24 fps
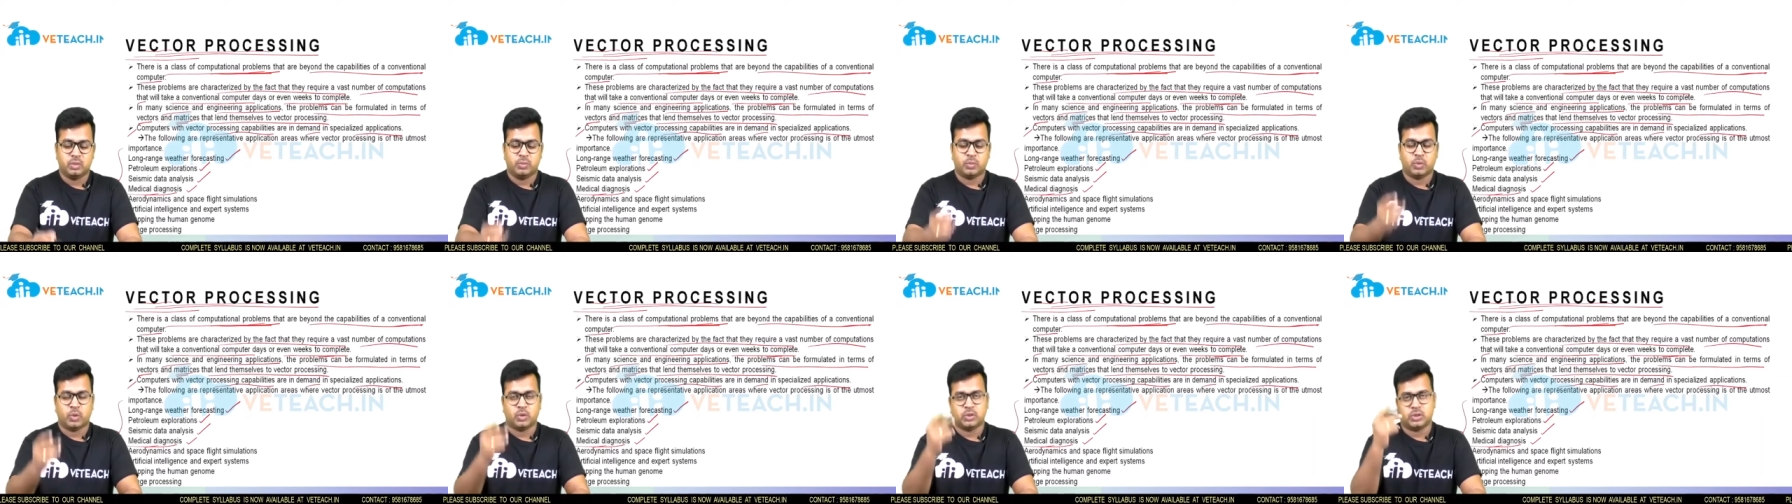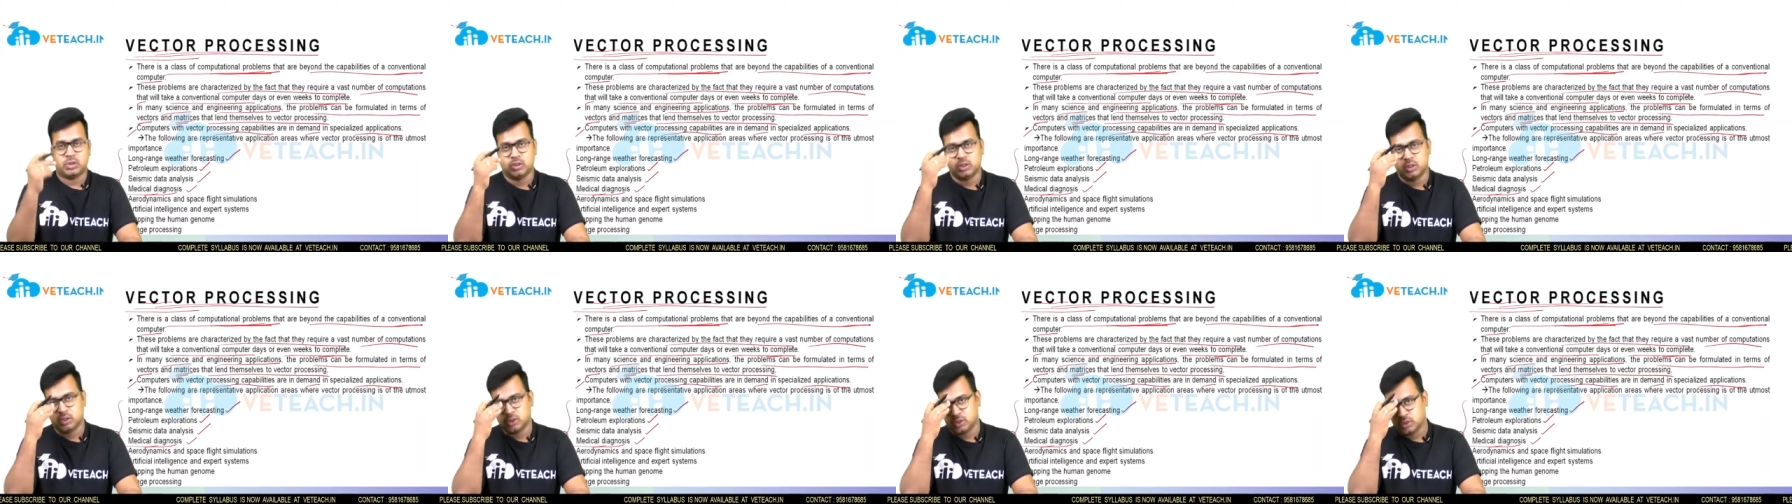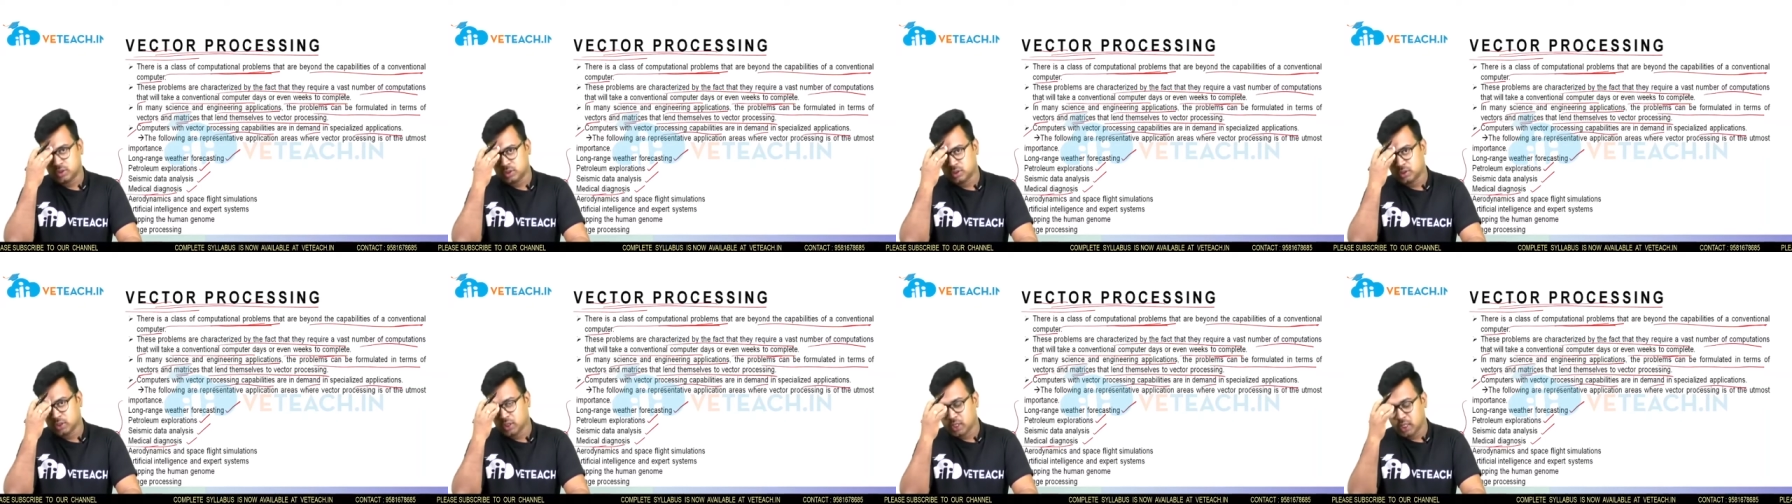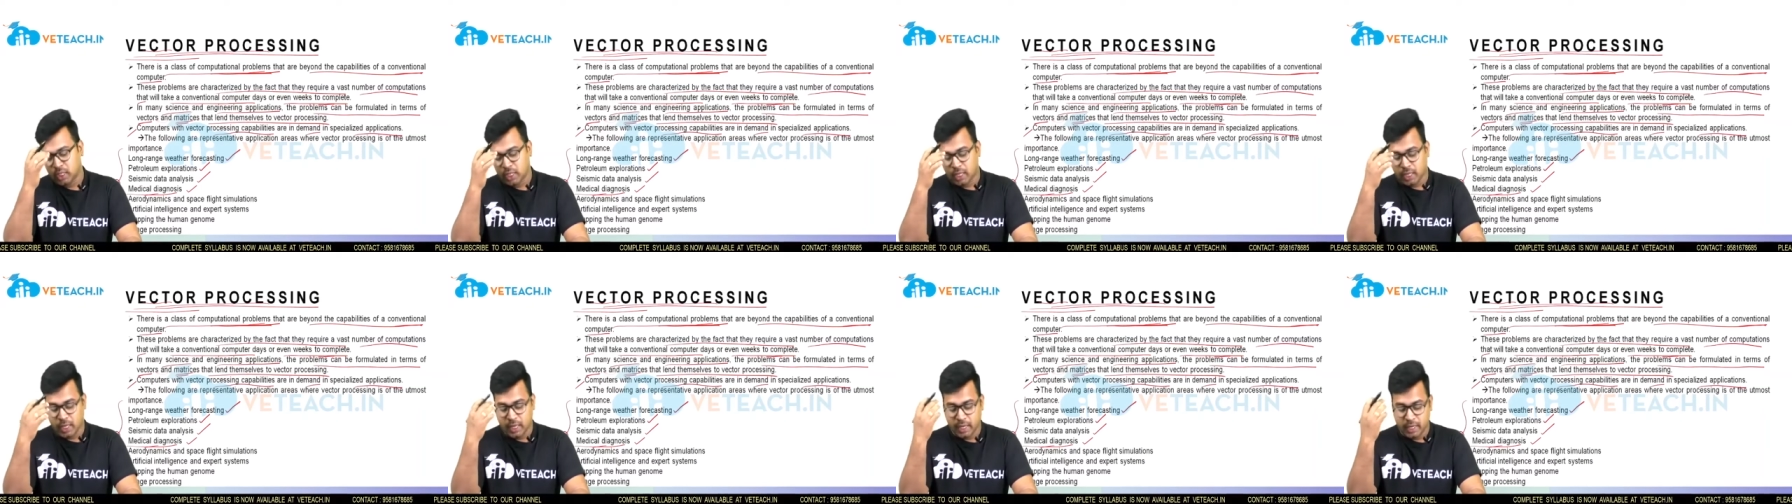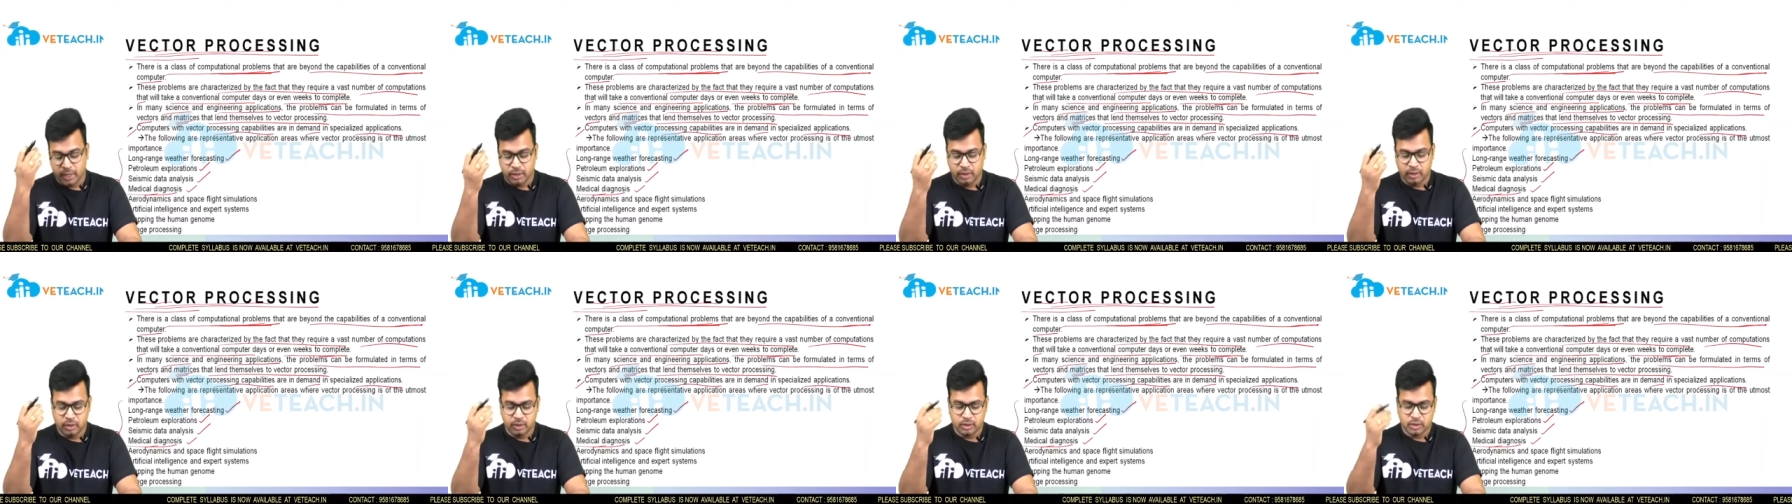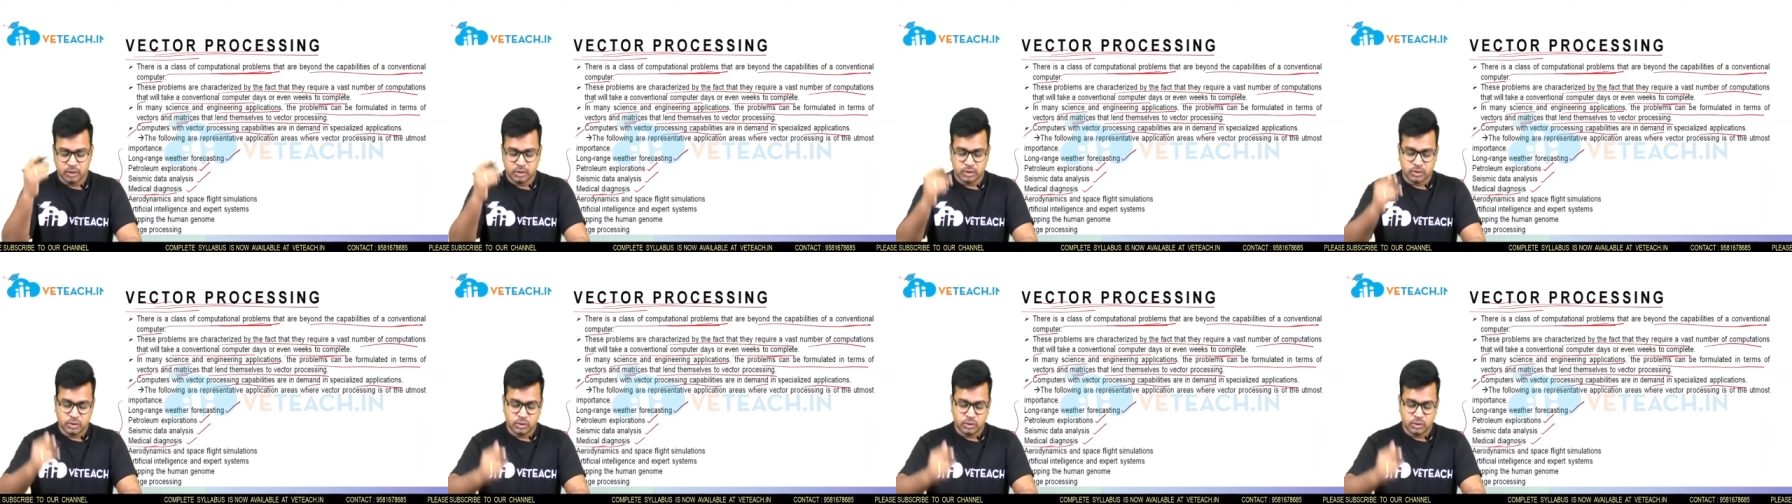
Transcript: processors. And